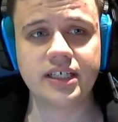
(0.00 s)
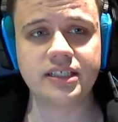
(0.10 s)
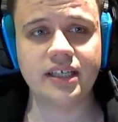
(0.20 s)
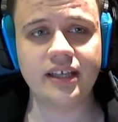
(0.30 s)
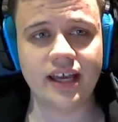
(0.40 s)

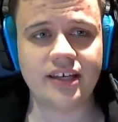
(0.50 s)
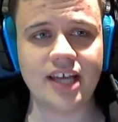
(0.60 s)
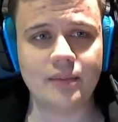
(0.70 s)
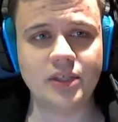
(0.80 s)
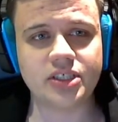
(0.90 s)
dealing any
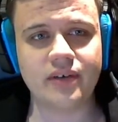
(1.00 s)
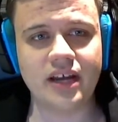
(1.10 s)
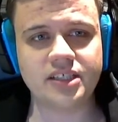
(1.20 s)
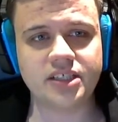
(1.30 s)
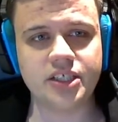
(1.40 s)
damage
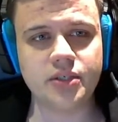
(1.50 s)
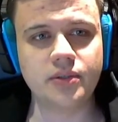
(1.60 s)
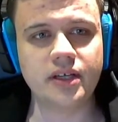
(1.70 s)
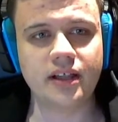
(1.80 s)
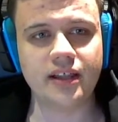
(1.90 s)
grants
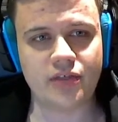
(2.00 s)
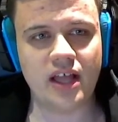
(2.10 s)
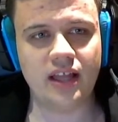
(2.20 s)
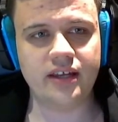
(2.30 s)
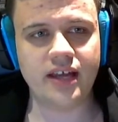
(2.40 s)
you
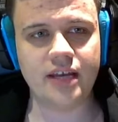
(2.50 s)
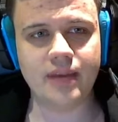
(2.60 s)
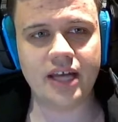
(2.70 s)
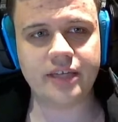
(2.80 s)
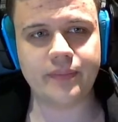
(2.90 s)
lethality and
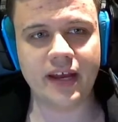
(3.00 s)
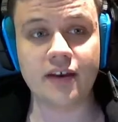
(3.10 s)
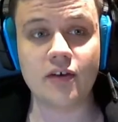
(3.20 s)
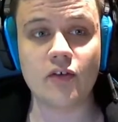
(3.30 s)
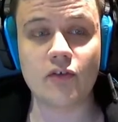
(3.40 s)
magic pen
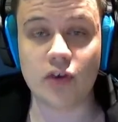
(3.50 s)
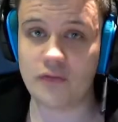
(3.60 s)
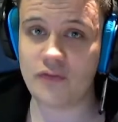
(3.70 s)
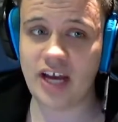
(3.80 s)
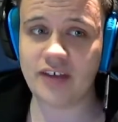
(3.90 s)
for
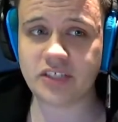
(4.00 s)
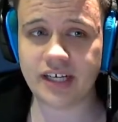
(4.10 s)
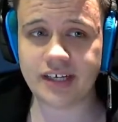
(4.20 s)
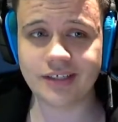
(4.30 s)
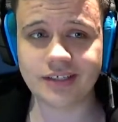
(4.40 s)
5
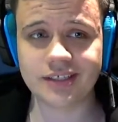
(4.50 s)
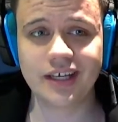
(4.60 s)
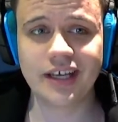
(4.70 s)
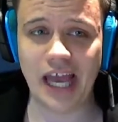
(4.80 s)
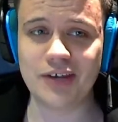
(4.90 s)
seconds,
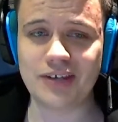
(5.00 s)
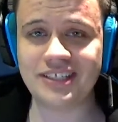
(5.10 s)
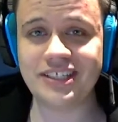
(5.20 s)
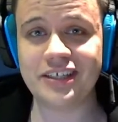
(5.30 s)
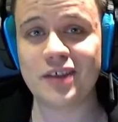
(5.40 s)
and you can
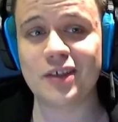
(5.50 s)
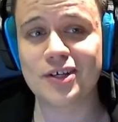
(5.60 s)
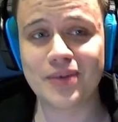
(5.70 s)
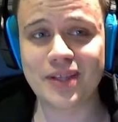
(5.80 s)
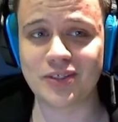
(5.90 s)
see there the
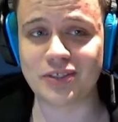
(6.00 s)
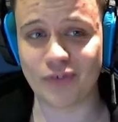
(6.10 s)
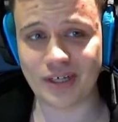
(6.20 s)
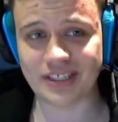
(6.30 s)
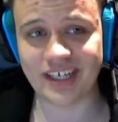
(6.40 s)
cooldown is
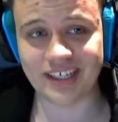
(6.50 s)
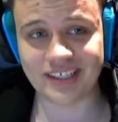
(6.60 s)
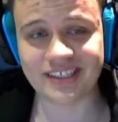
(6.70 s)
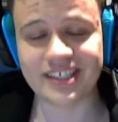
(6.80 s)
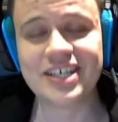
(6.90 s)
4
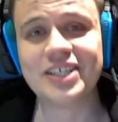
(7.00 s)
seconds.